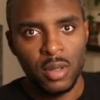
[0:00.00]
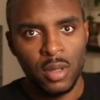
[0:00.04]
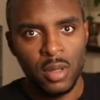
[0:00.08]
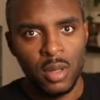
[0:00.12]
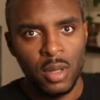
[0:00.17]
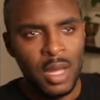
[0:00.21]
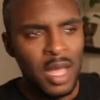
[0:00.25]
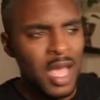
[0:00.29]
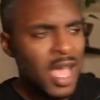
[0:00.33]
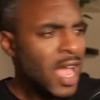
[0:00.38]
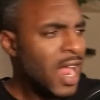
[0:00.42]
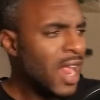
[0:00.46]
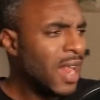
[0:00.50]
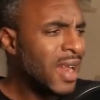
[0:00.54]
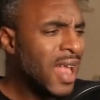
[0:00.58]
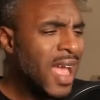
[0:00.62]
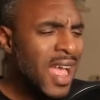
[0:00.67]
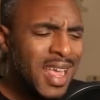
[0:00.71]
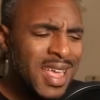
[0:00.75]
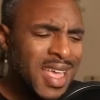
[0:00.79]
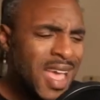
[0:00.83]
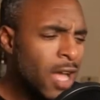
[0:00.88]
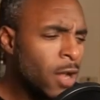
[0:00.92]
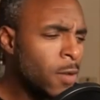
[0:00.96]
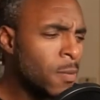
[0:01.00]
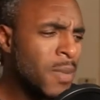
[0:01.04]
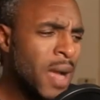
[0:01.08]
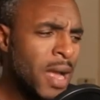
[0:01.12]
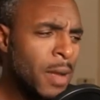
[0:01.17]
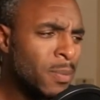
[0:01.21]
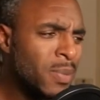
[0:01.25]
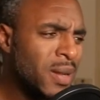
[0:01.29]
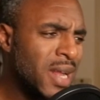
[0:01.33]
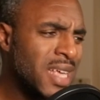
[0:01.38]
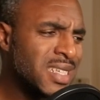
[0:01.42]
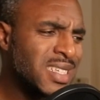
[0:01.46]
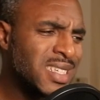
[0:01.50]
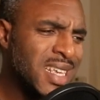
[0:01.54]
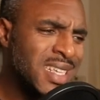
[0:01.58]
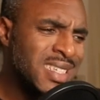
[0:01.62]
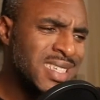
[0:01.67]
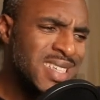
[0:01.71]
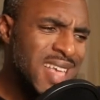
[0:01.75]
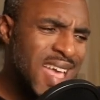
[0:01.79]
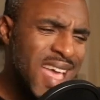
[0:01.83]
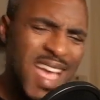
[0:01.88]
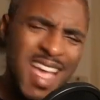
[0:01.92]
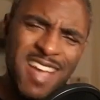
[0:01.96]
And I count my blessings
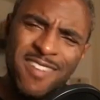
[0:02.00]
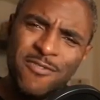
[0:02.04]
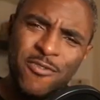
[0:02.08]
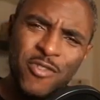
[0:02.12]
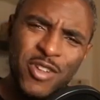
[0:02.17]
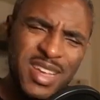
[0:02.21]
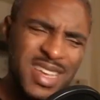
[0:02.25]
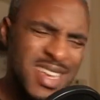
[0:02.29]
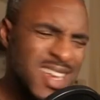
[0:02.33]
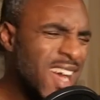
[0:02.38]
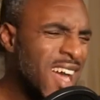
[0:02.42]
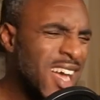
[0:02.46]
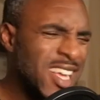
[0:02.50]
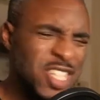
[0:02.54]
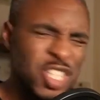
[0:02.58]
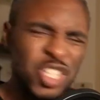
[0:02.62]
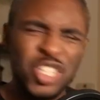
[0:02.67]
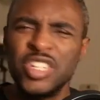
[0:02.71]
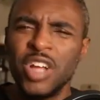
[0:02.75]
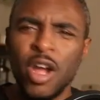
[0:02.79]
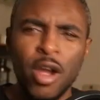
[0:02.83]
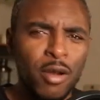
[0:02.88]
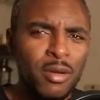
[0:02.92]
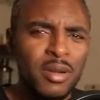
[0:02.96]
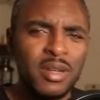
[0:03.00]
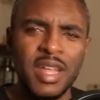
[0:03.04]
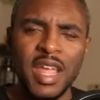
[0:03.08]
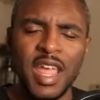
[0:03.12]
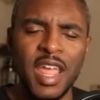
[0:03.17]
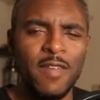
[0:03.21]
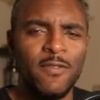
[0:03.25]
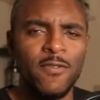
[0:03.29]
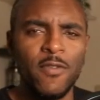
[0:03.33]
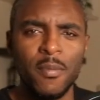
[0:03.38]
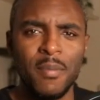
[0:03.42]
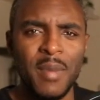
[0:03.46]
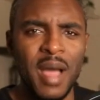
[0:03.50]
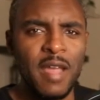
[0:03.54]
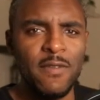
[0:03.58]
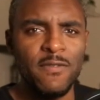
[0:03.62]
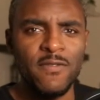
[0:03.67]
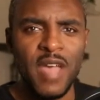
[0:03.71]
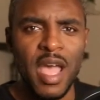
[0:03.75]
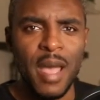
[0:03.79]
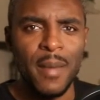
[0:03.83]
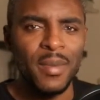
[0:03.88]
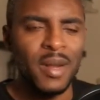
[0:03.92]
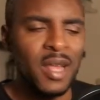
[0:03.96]
every gosh darn day from my
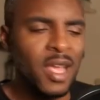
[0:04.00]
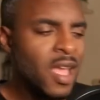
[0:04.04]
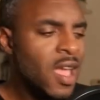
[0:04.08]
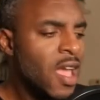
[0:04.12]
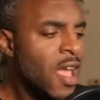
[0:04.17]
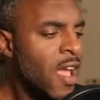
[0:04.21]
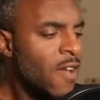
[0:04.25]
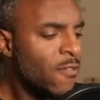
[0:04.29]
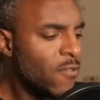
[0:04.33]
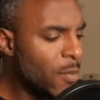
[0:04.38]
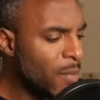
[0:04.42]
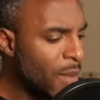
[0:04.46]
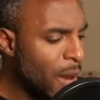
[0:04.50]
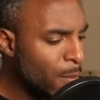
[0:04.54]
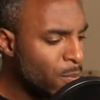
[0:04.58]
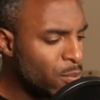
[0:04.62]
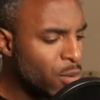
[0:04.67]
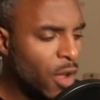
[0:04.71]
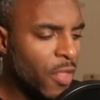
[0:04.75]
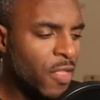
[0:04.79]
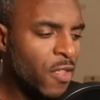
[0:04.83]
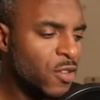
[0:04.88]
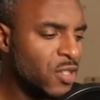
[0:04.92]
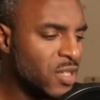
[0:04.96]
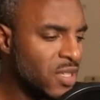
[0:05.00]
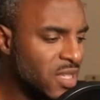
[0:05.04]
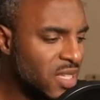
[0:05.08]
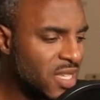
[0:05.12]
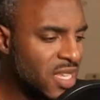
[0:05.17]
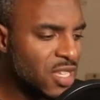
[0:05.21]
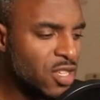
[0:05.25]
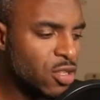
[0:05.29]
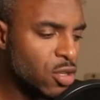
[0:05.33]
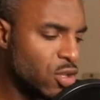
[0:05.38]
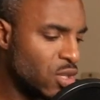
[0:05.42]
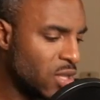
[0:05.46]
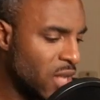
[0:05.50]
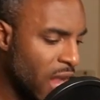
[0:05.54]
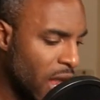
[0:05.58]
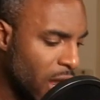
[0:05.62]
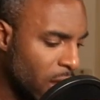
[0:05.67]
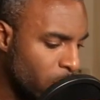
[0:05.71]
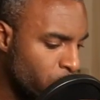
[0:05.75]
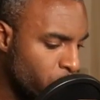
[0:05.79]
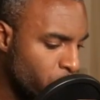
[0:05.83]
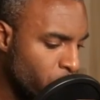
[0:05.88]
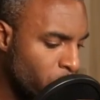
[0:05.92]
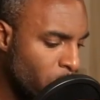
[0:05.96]
family, from my brothers and sisters that I
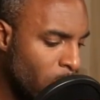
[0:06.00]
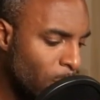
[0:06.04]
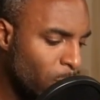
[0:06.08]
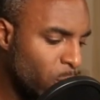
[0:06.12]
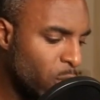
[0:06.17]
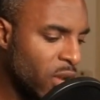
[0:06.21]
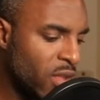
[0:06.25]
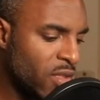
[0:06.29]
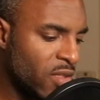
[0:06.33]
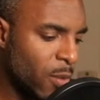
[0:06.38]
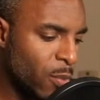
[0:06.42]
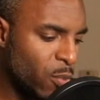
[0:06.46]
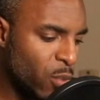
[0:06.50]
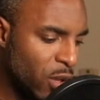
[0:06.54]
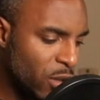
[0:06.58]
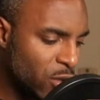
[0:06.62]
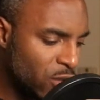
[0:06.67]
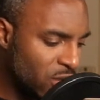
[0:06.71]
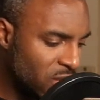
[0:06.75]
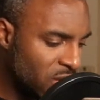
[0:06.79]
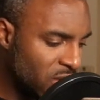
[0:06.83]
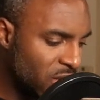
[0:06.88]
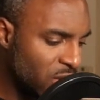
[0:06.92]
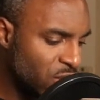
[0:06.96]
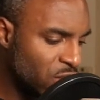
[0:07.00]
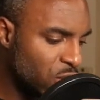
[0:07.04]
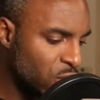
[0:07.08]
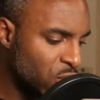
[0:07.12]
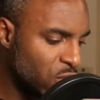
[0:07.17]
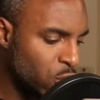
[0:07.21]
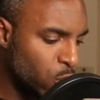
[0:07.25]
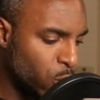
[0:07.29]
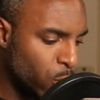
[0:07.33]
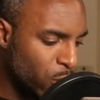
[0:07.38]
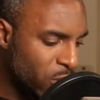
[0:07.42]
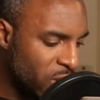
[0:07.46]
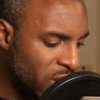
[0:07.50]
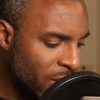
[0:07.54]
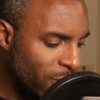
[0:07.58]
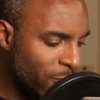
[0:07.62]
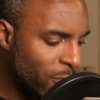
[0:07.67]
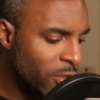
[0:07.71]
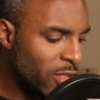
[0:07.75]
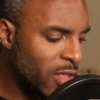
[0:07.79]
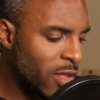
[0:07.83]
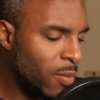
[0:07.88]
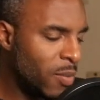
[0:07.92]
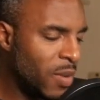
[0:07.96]
grew up with, the brothers and sisters who were different
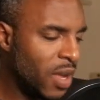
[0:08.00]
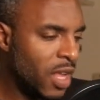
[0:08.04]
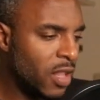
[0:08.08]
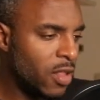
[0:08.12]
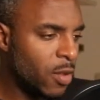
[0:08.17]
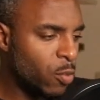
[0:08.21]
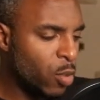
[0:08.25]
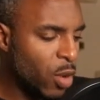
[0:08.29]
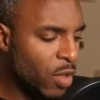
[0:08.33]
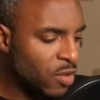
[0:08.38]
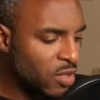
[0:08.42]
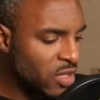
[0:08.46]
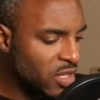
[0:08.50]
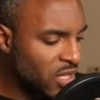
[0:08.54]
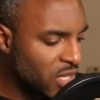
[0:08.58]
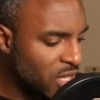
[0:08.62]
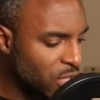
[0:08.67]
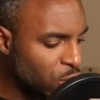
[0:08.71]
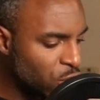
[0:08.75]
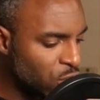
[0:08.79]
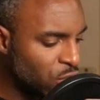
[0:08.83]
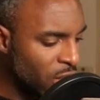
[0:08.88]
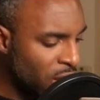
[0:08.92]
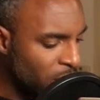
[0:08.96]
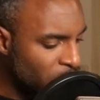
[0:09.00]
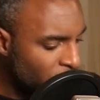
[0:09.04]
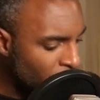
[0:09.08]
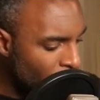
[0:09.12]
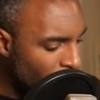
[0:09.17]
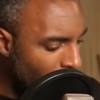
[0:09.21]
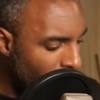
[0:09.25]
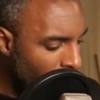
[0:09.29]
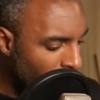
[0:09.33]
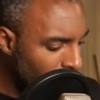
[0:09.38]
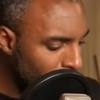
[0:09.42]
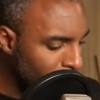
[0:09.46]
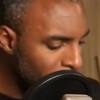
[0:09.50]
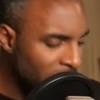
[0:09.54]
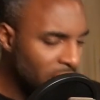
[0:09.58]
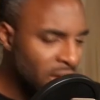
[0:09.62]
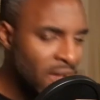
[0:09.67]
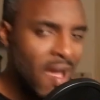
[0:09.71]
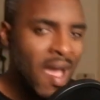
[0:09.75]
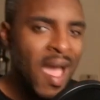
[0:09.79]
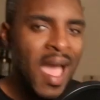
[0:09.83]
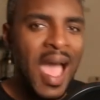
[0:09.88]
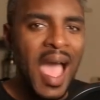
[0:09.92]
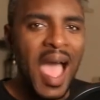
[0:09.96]
than me, the brothers and sisters that taught me
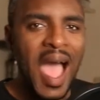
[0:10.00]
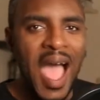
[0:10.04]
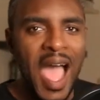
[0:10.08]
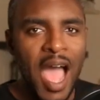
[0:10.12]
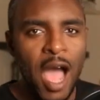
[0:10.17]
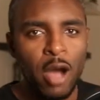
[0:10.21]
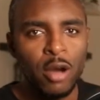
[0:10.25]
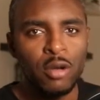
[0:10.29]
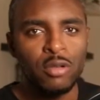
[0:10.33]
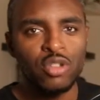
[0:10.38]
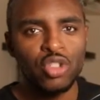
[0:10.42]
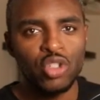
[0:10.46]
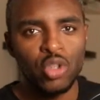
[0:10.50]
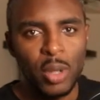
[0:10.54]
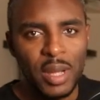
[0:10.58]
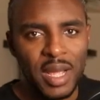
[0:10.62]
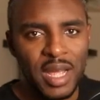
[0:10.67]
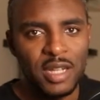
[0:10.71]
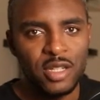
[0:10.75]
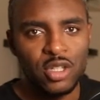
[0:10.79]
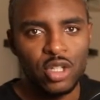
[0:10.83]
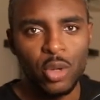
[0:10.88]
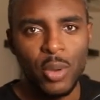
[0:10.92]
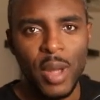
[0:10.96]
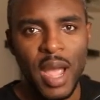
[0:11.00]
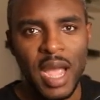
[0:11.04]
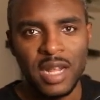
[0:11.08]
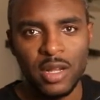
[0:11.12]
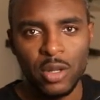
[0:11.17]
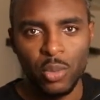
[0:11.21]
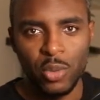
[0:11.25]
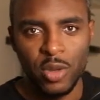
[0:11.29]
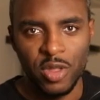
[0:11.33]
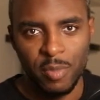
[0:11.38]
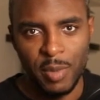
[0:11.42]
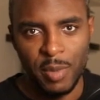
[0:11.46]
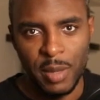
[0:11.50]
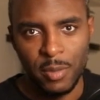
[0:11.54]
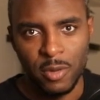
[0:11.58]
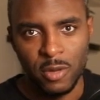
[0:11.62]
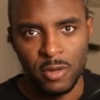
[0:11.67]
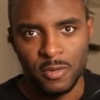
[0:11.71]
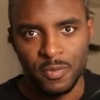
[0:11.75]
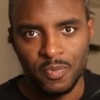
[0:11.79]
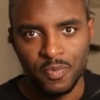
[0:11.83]
how to interact with people.